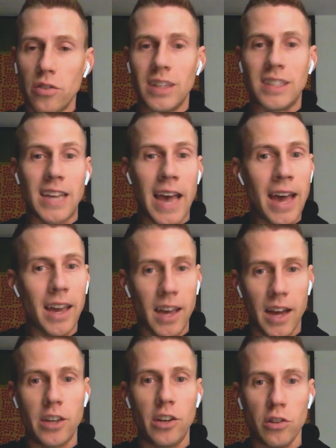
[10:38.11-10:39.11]
The tech
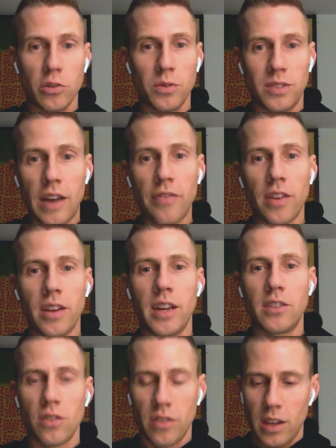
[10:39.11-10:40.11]
on yours was definitely nicer.